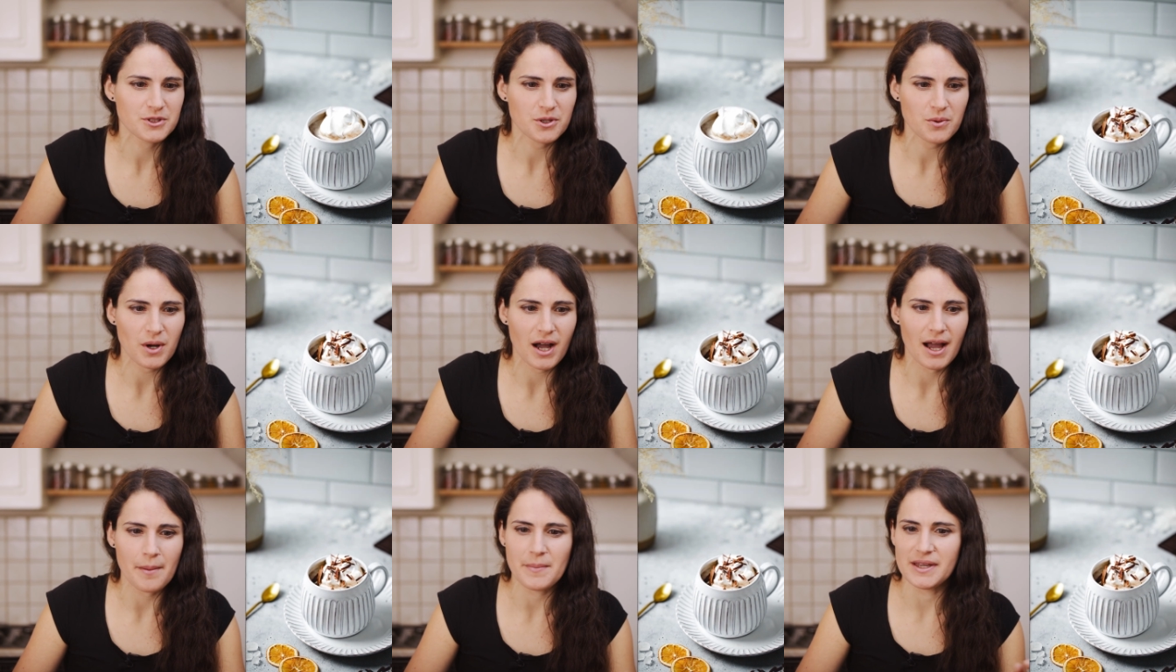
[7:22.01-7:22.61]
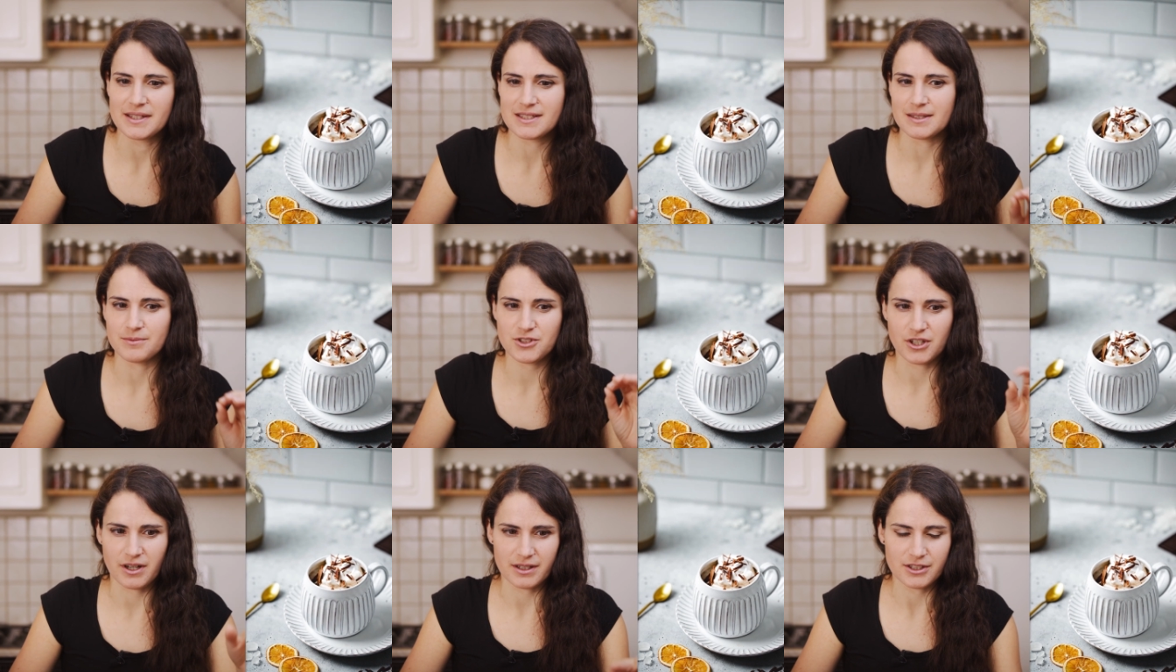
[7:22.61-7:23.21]
So I made
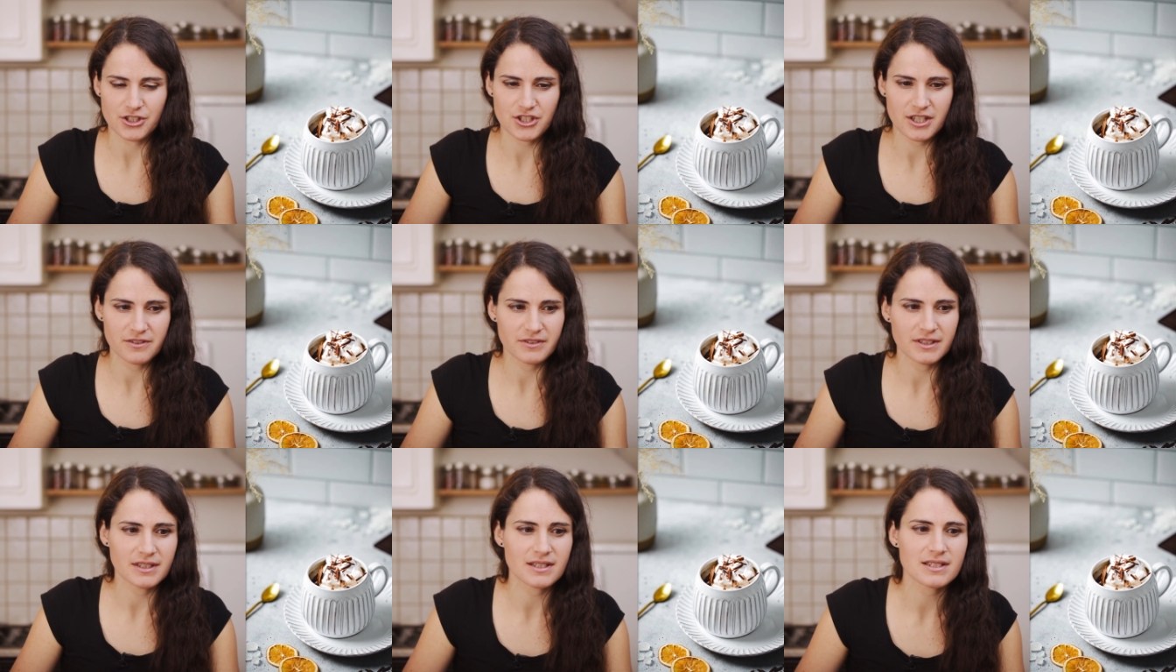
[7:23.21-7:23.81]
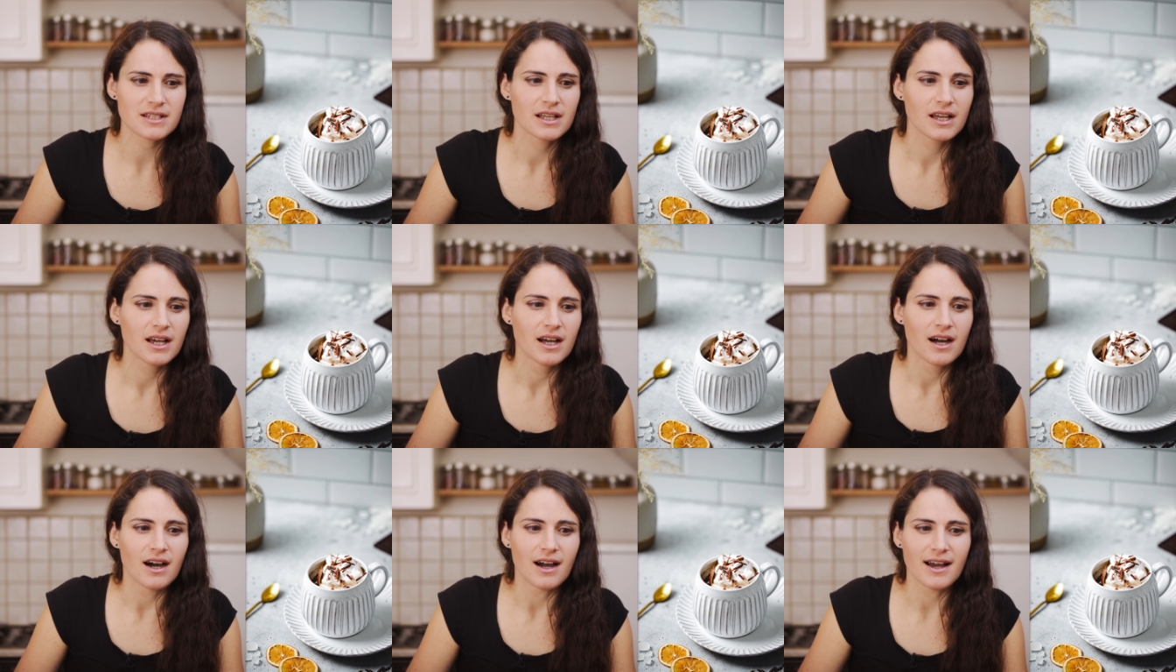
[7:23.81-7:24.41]
some chocolate shavings
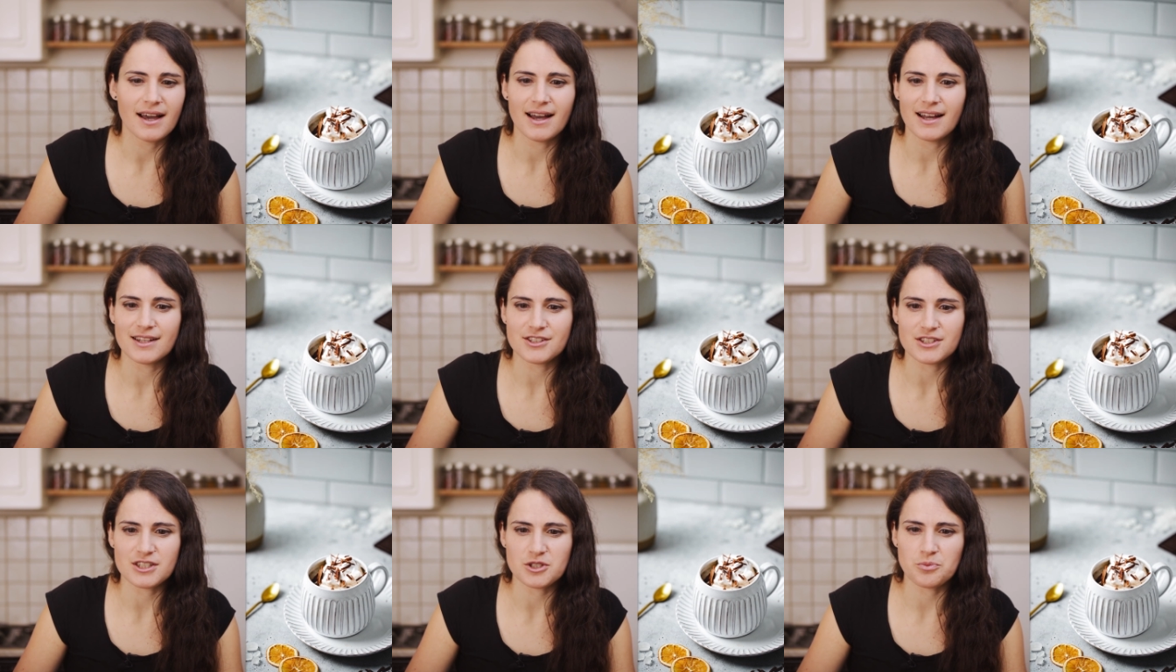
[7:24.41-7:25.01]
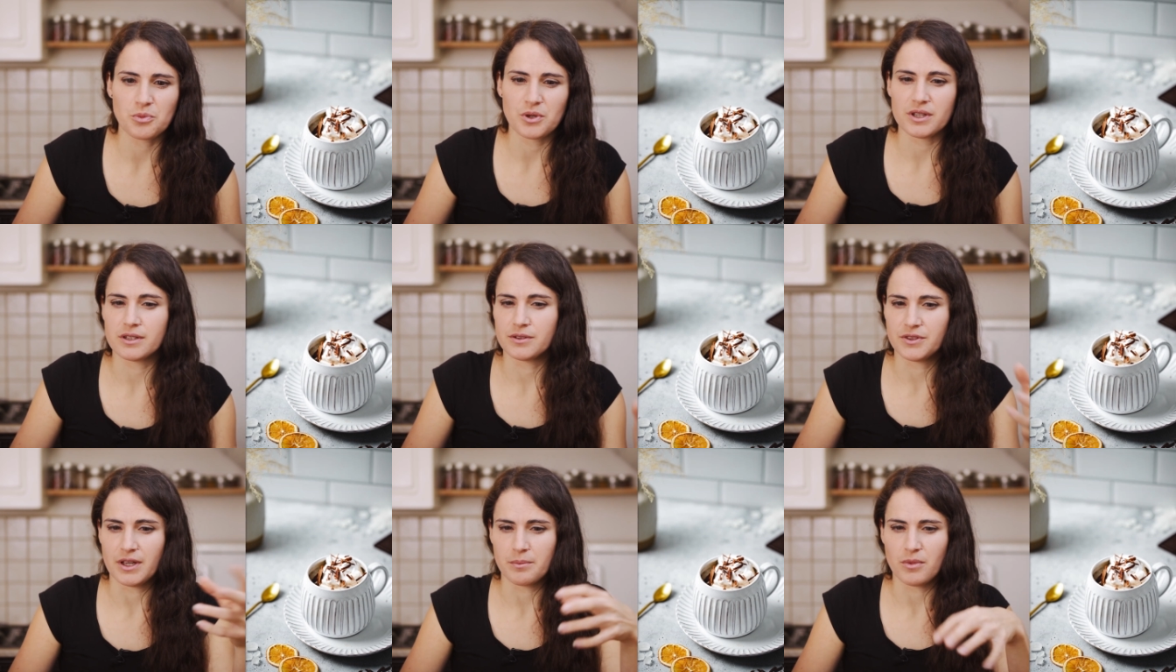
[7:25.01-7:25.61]
and just
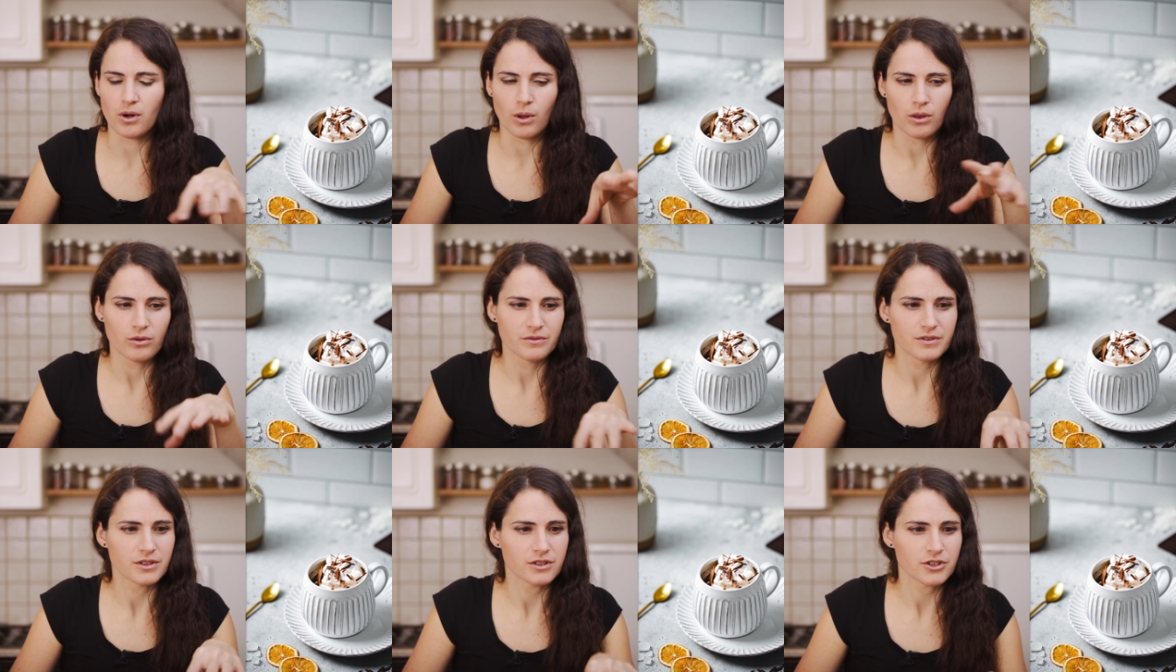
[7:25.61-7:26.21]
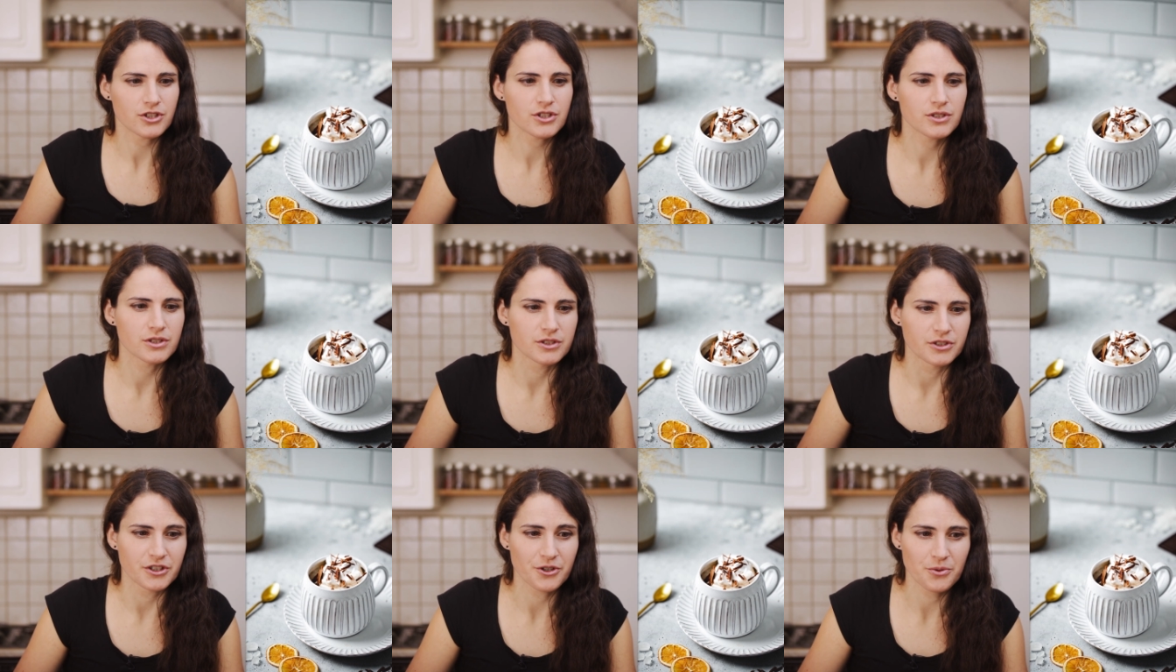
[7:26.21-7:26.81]
sprinkled them all over the, sh
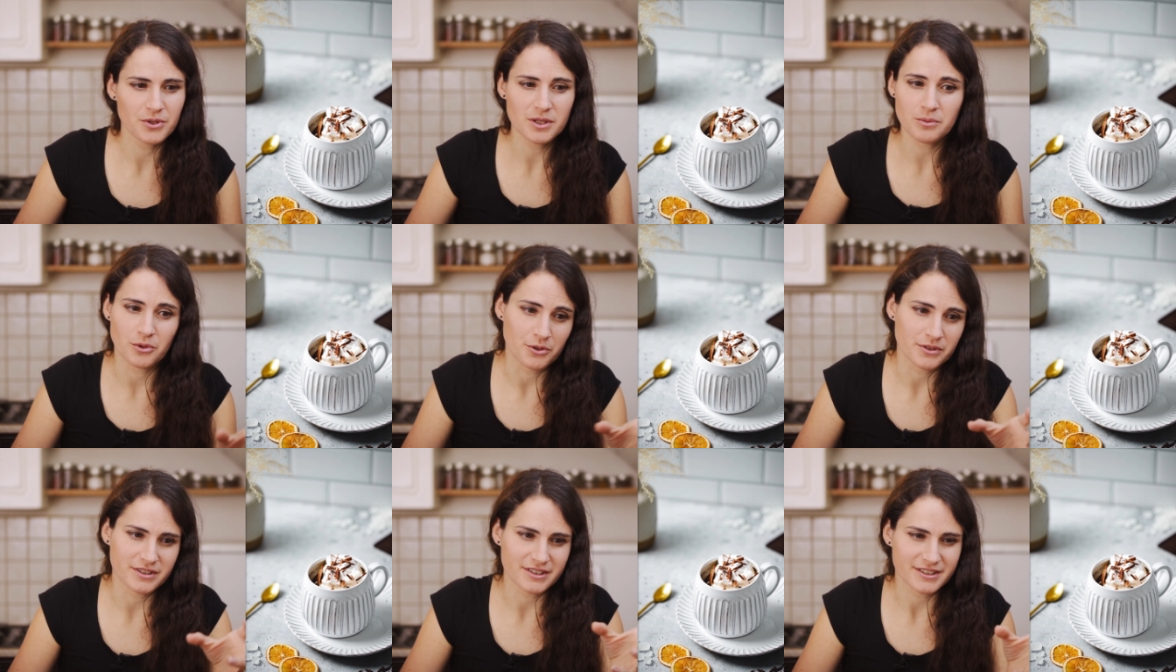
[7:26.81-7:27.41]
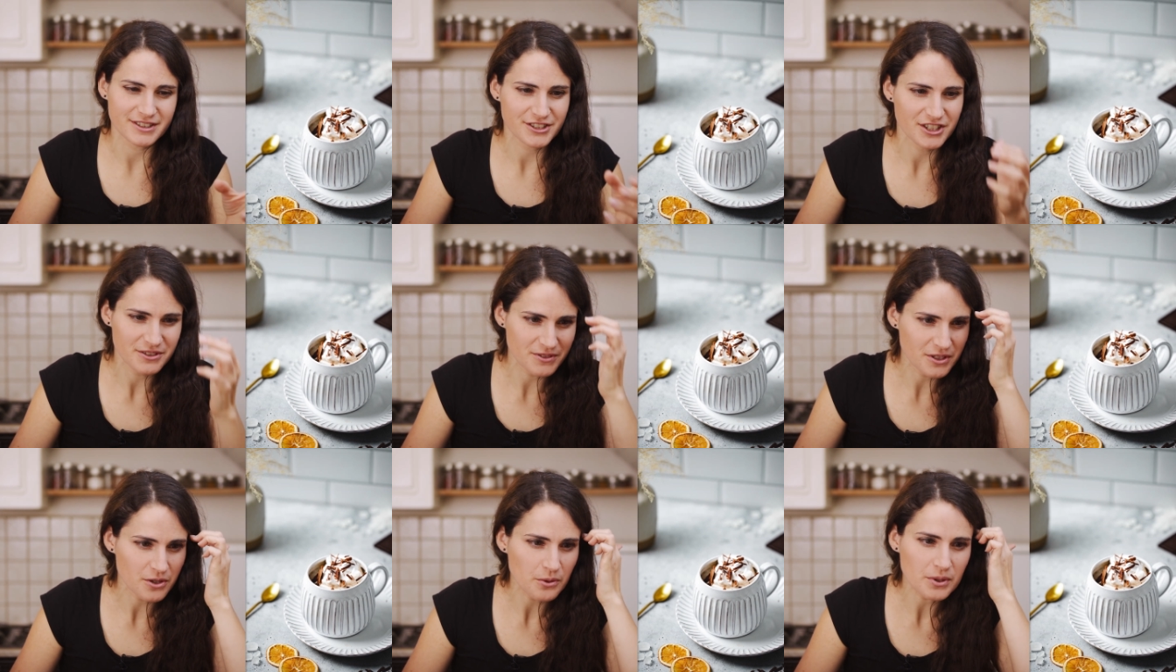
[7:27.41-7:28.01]
the cream or the
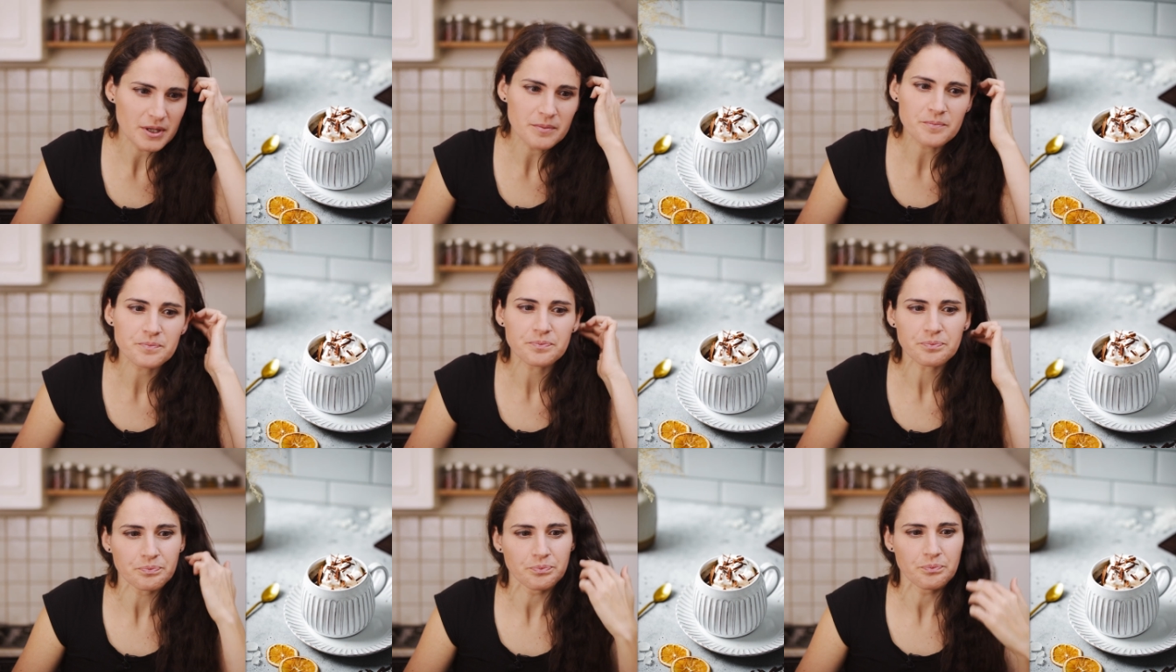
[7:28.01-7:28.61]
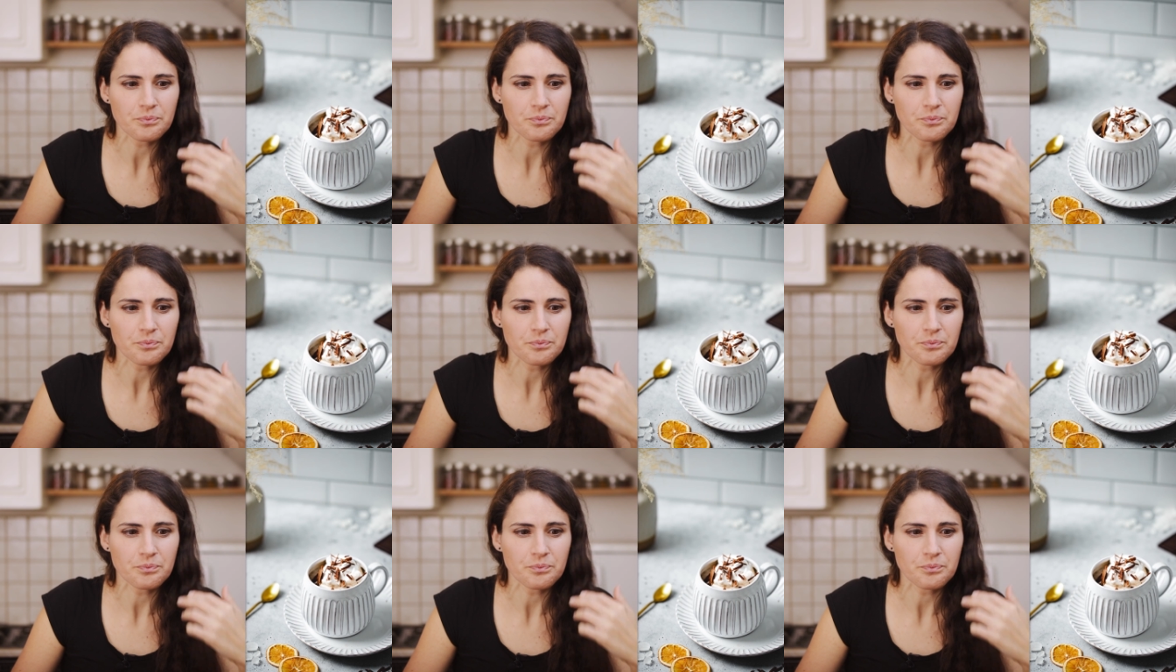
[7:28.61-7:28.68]
shaving cream.